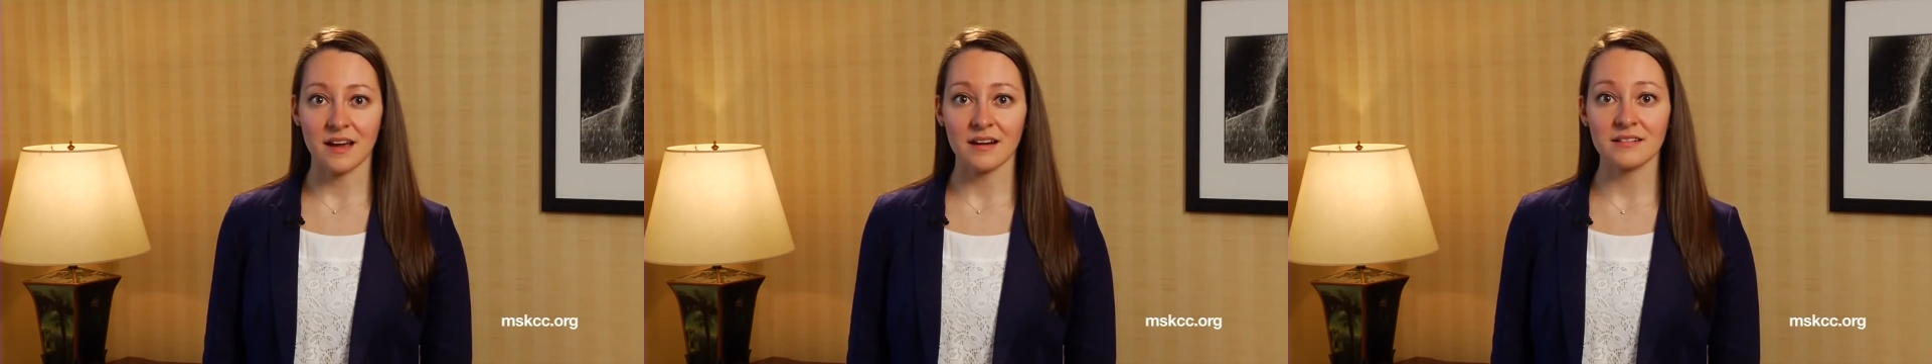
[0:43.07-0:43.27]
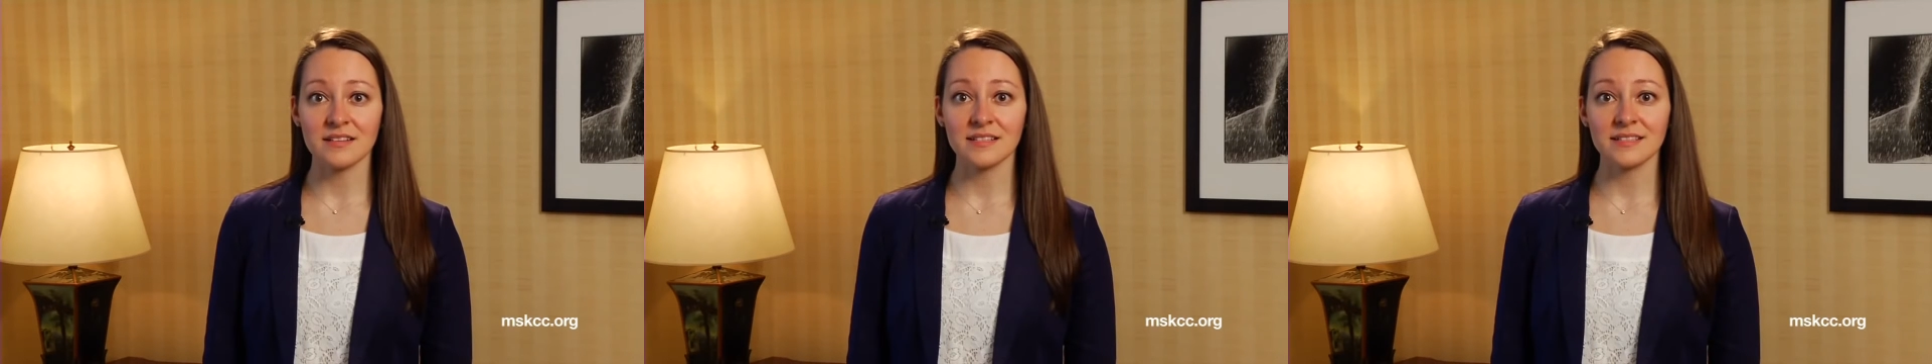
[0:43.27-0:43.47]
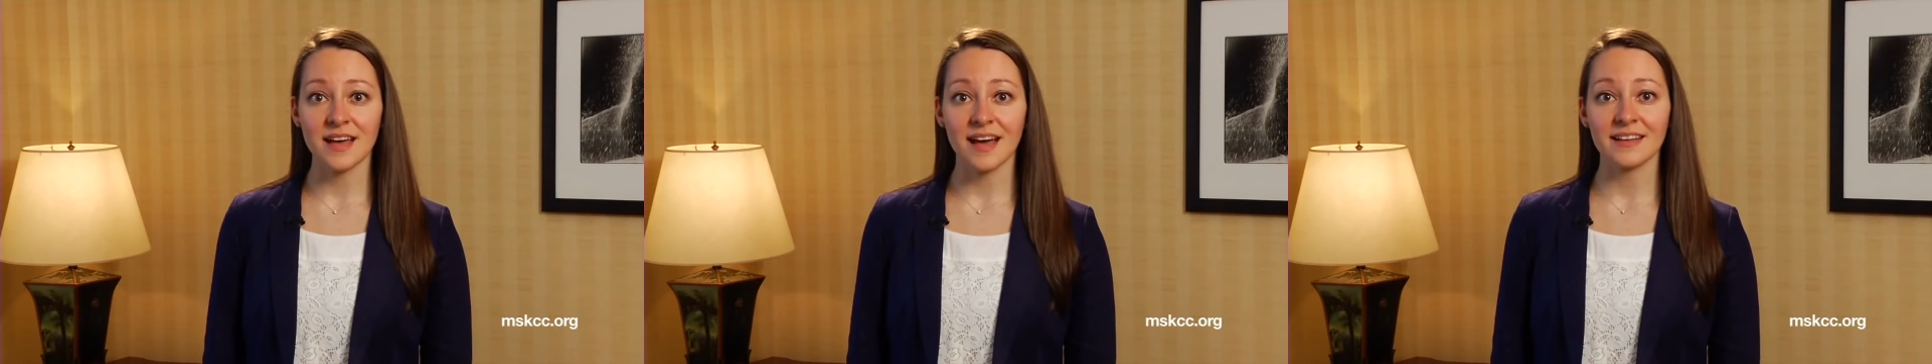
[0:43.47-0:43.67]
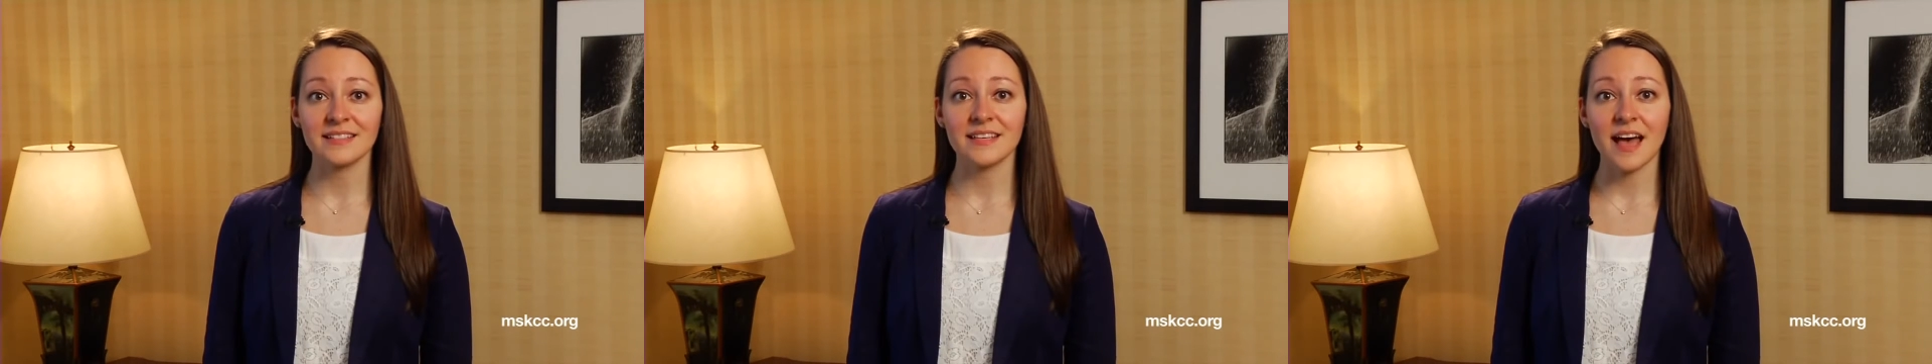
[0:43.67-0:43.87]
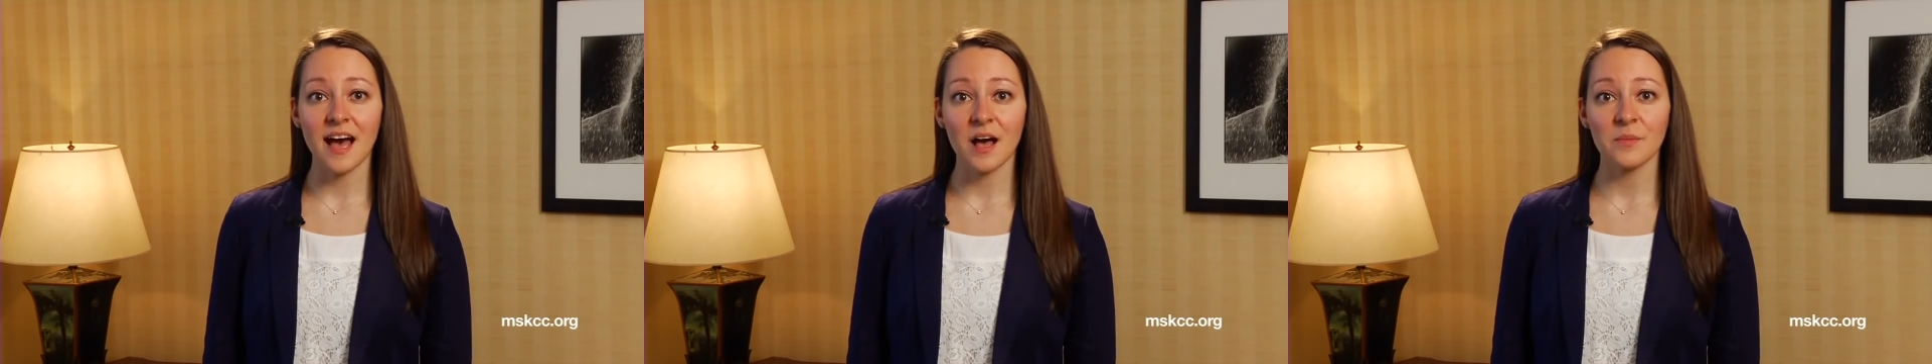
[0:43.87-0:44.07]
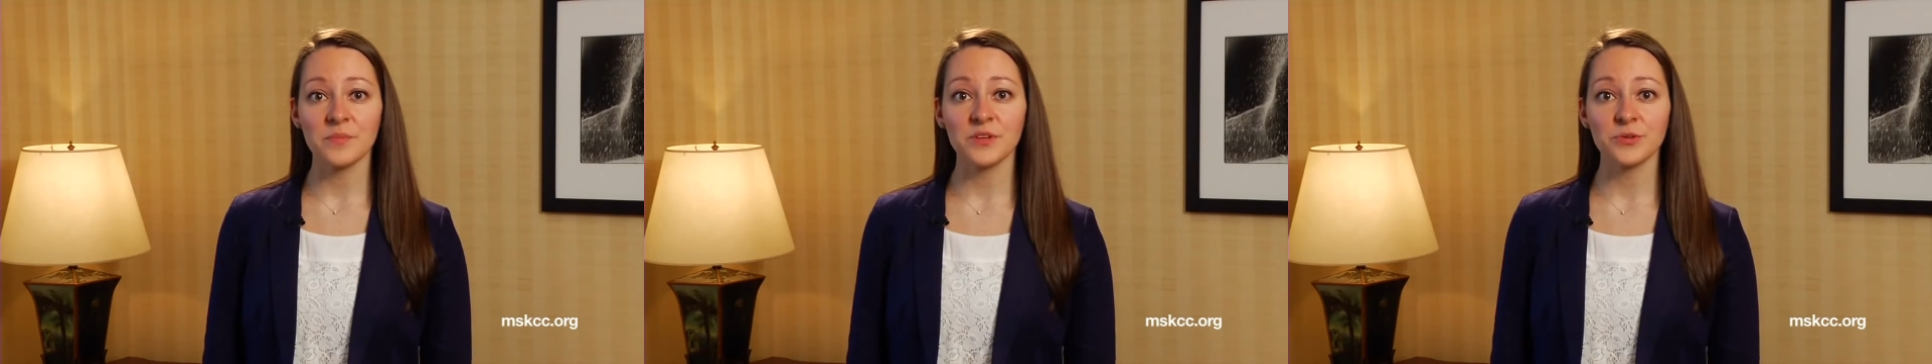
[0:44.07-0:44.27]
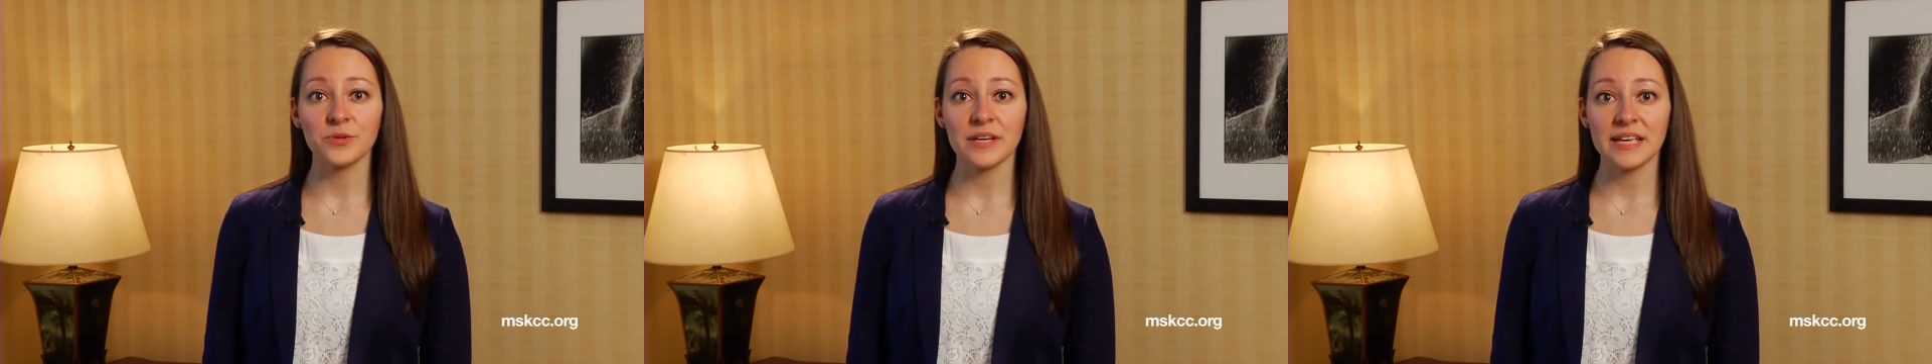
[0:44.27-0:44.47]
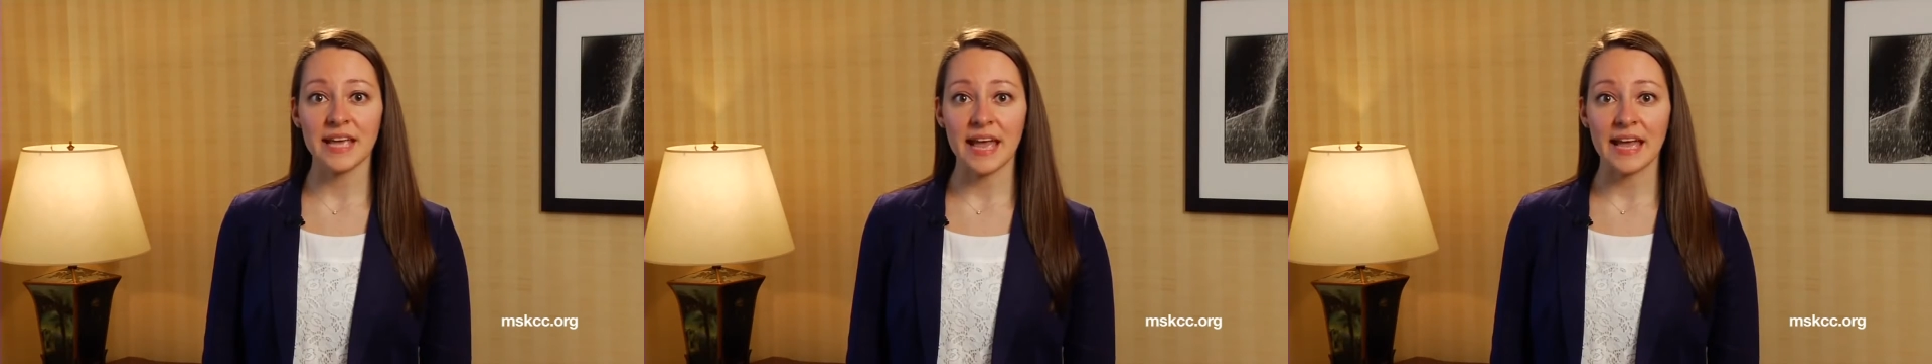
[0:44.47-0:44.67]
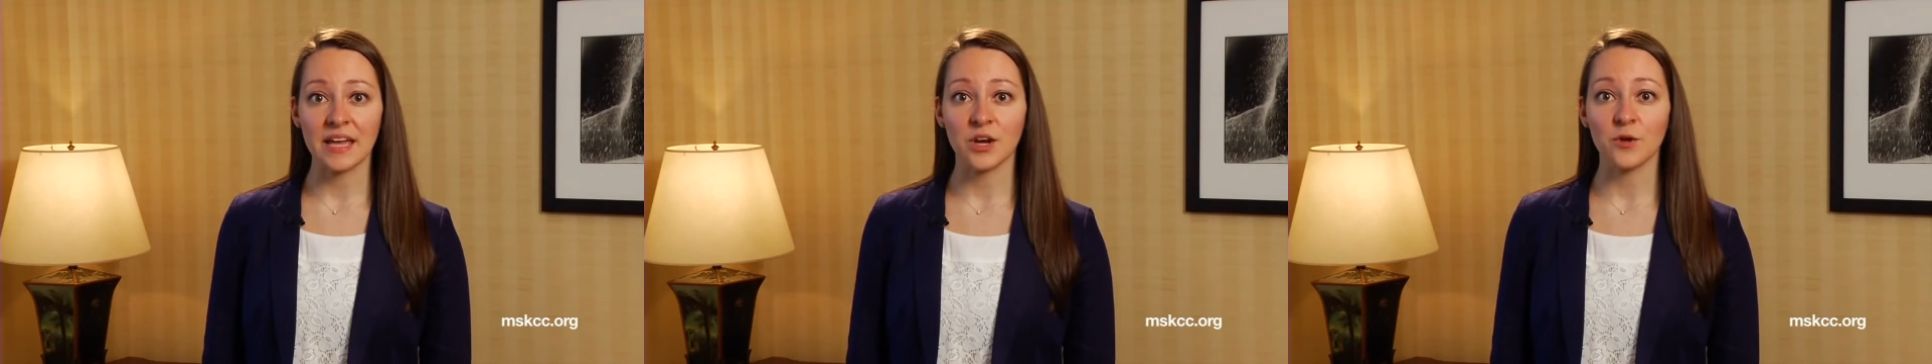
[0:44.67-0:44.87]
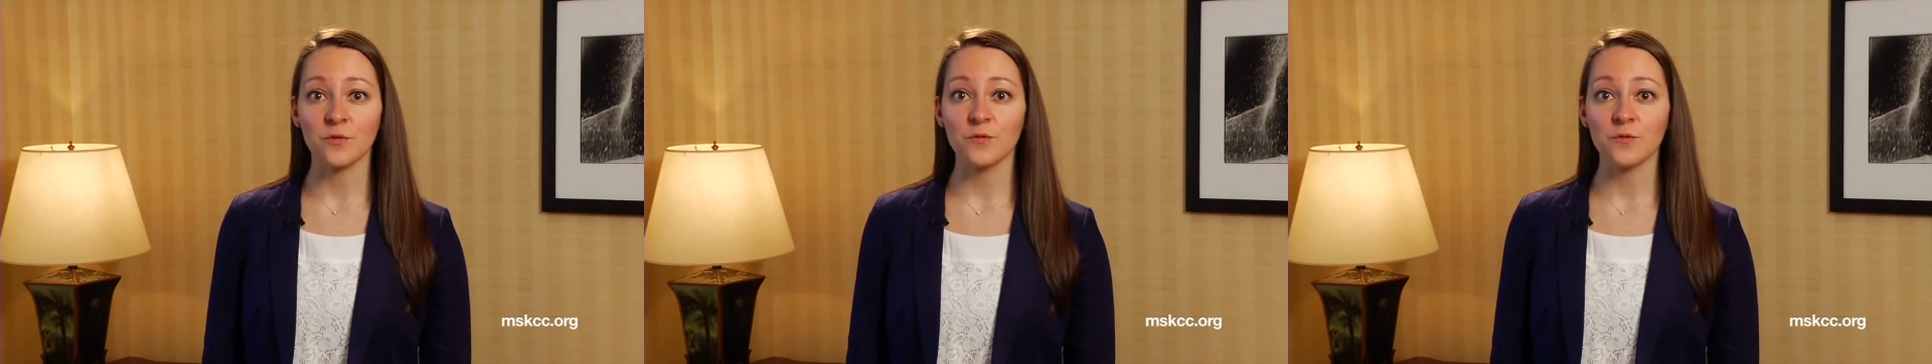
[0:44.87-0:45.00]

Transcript: are designed to help you regain